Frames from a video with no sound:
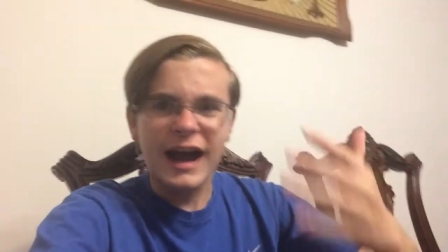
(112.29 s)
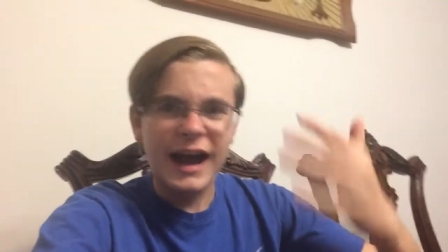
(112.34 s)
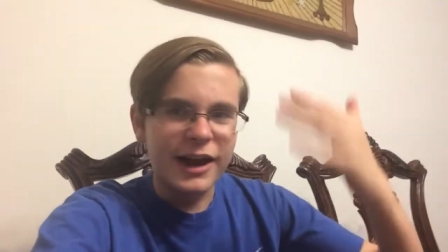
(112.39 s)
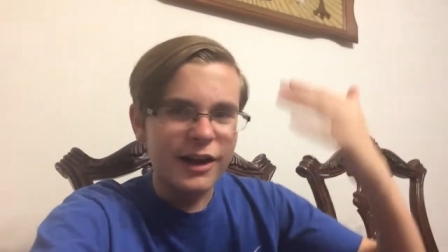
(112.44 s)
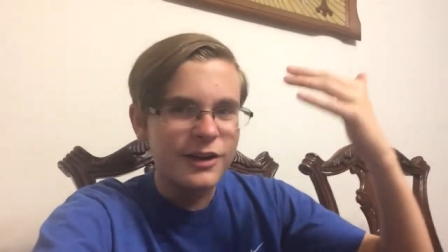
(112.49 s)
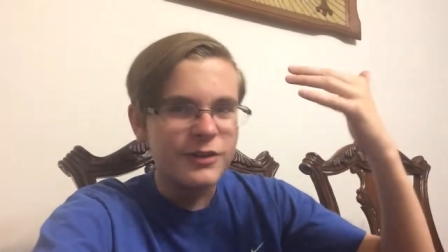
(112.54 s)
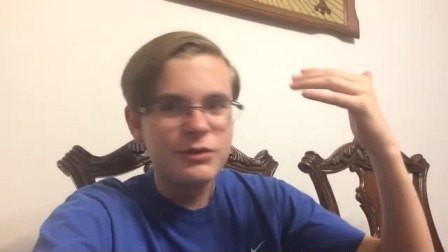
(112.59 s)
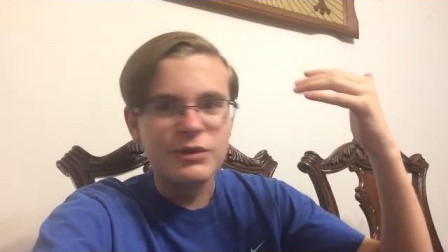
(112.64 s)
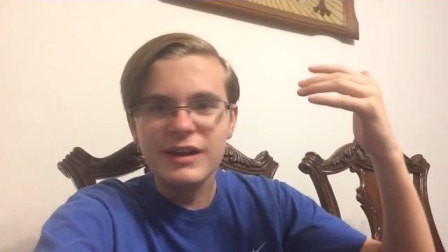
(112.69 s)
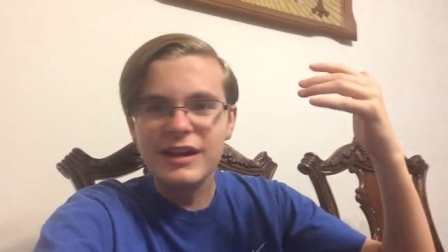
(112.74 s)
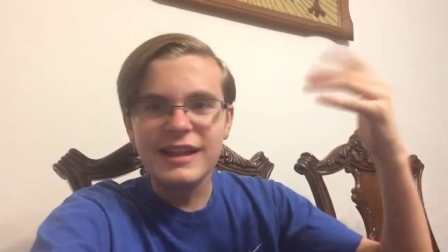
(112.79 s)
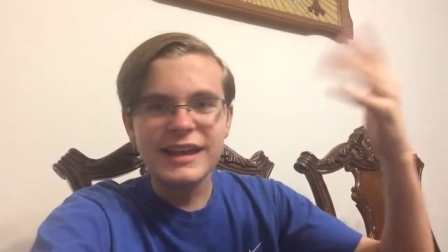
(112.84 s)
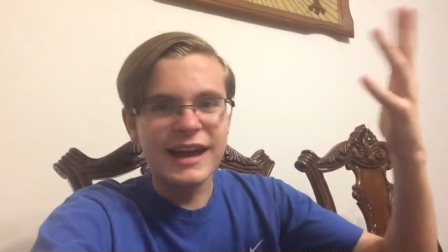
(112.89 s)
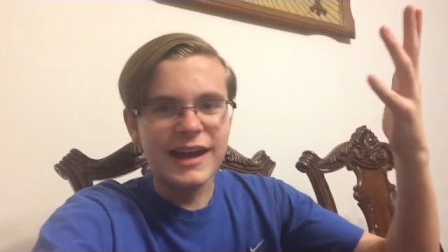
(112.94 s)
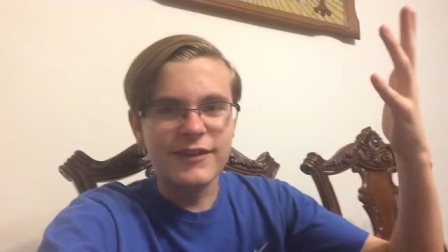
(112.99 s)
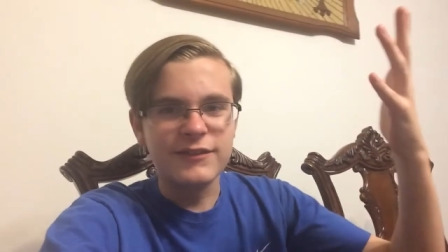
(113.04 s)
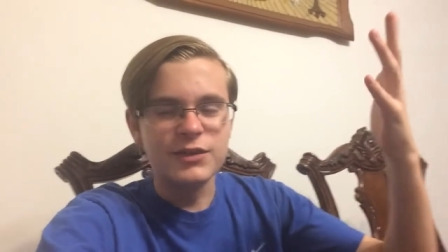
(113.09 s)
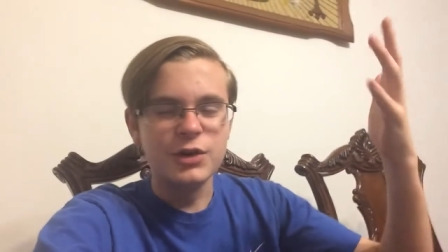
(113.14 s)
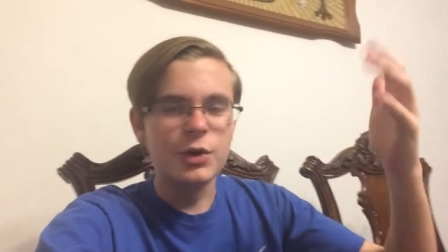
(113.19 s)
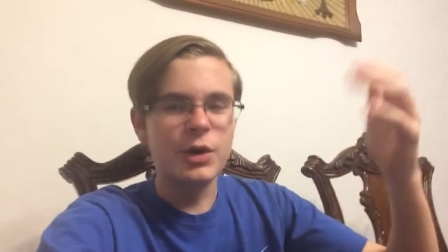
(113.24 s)
I really
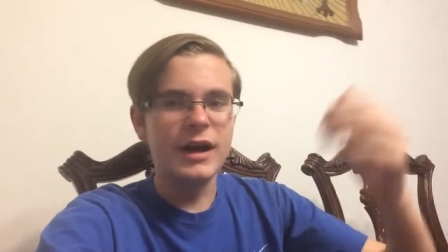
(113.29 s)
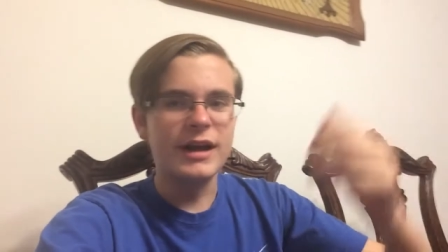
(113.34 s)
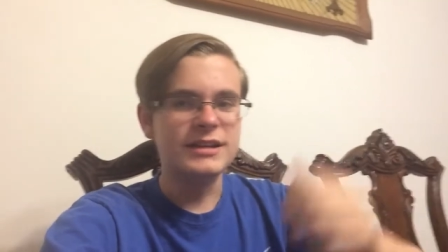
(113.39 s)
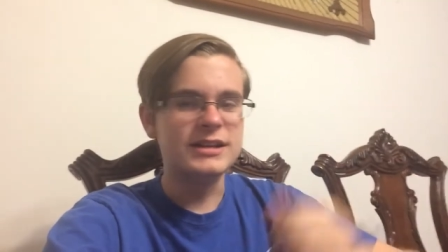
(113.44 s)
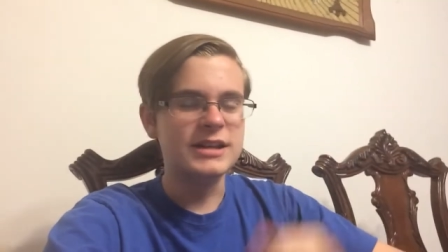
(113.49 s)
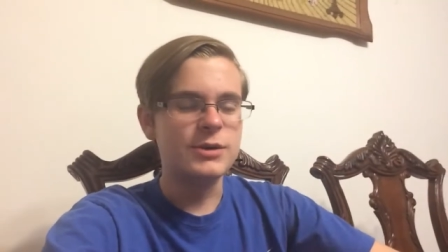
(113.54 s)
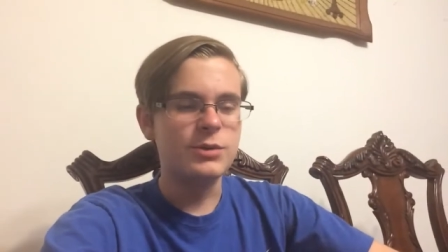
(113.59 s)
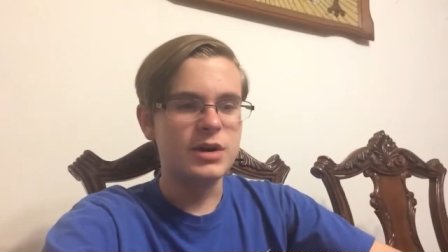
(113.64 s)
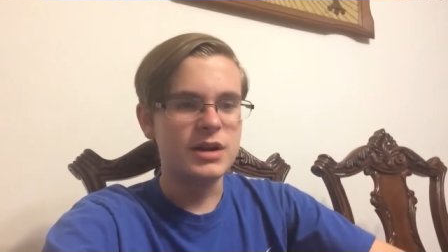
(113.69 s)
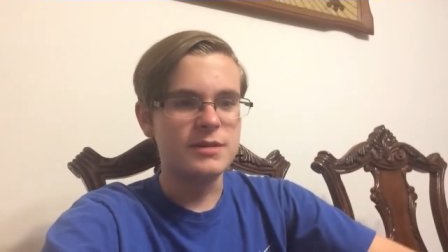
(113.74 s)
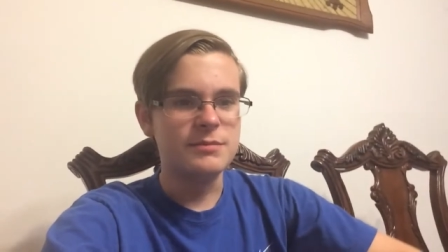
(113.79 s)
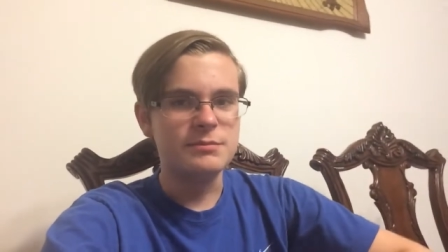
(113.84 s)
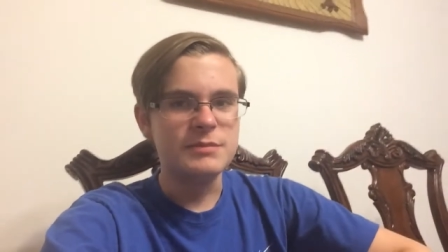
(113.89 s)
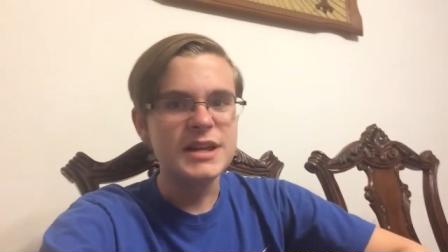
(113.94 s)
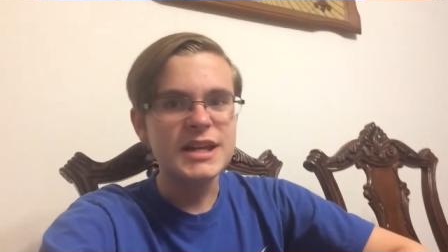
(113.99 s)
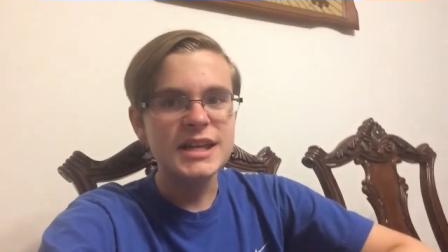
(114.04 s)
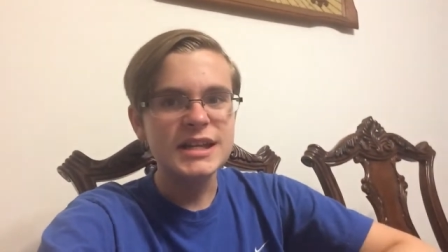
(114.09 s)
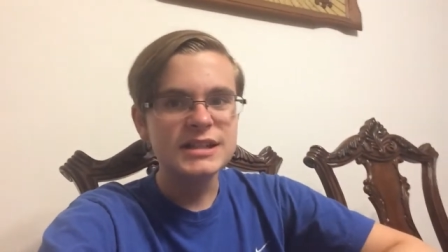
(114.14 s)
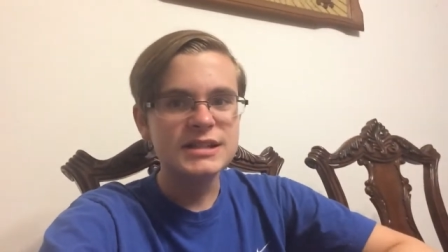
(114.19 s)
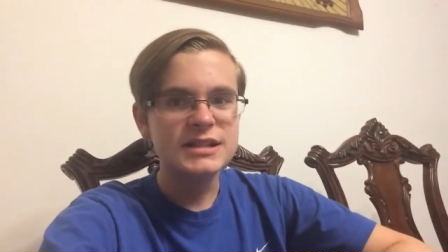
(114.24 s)
have no idea what it
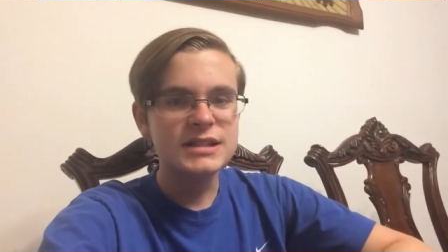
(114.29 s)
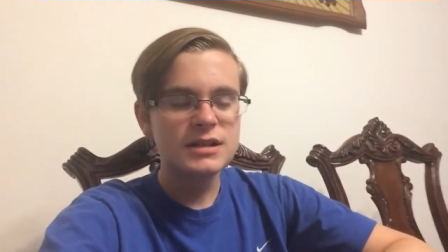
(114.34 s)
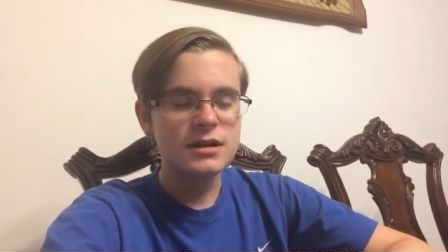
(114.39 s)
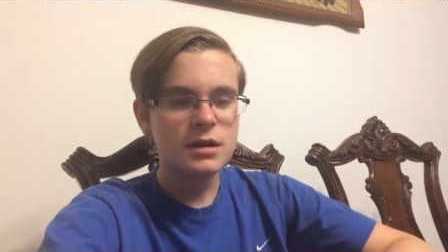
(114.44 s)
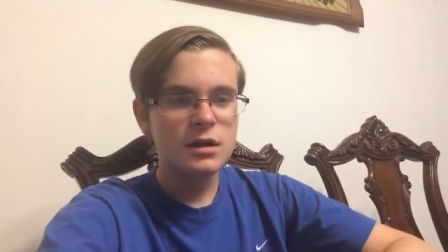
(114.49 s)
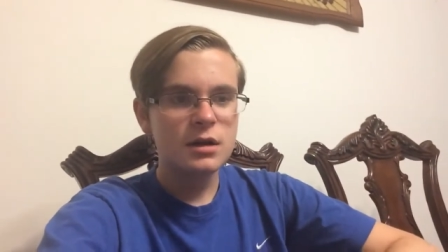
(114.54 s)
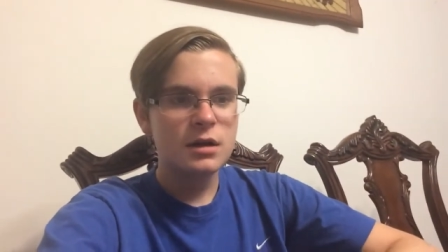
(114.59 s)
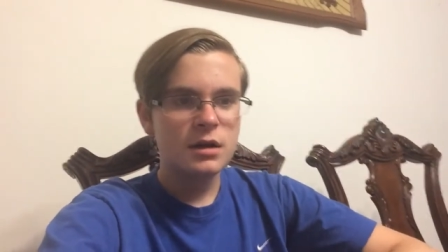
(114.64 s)
means.